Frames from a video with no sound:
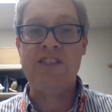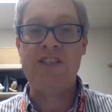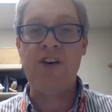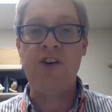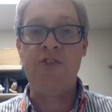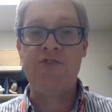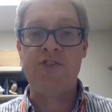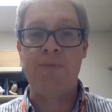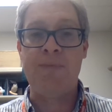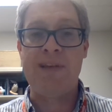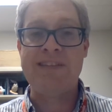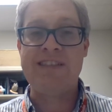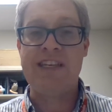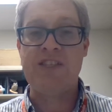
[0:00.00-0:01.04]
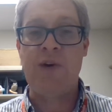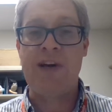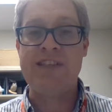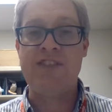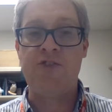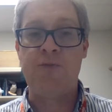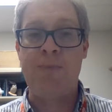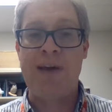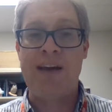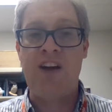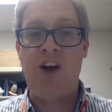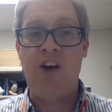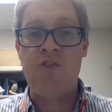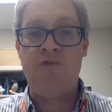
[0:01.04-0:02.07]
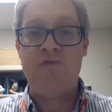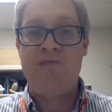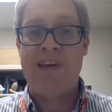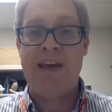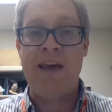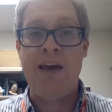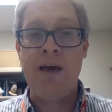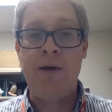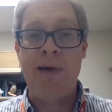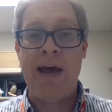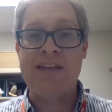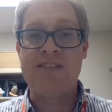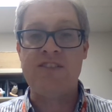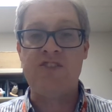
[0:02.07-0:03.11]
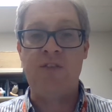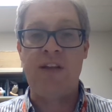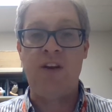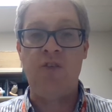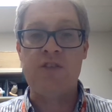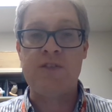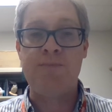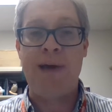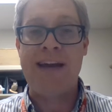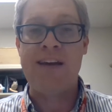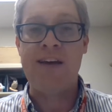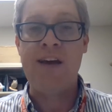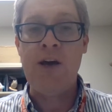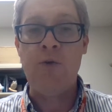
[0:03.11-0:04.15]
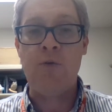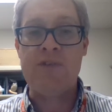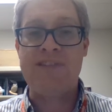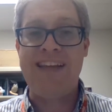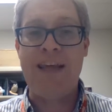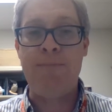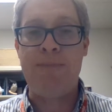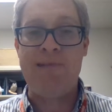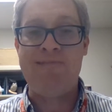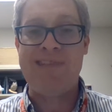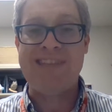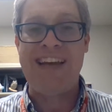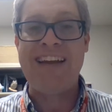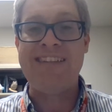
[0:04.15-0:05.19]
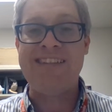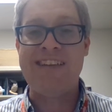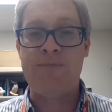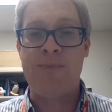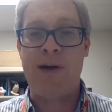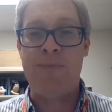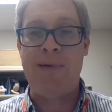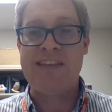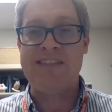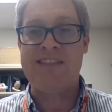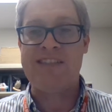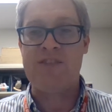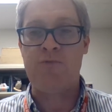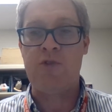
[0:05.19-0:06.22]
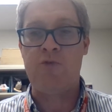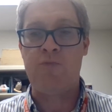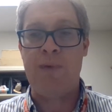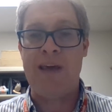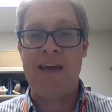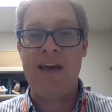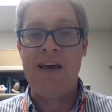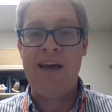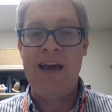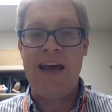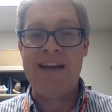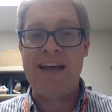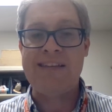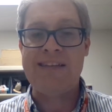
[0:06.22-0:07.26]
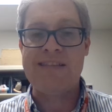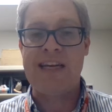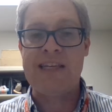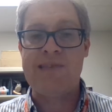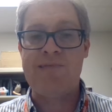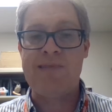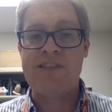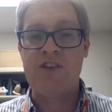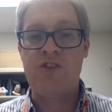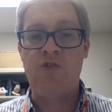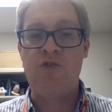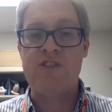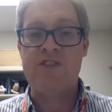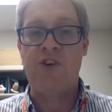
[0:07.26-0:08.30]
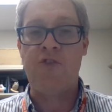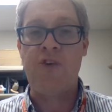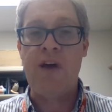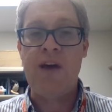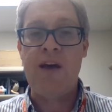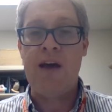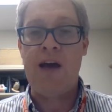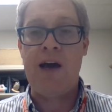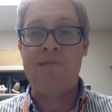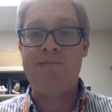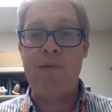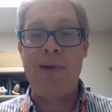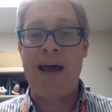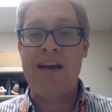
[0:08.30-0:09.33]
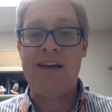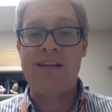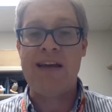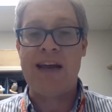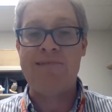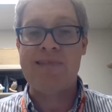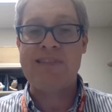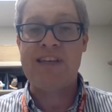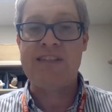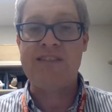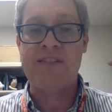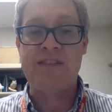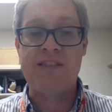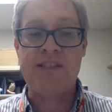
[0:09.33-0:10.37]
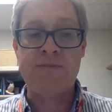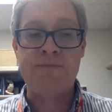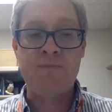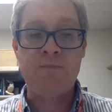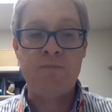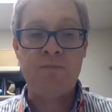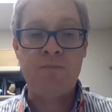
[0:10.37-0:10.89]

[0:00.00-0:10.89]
Serfdom, this situation of being an unfree peasant on the lord's manor, was deeply resented by peasants, would be in later centuries the cause of rebellion and resistance.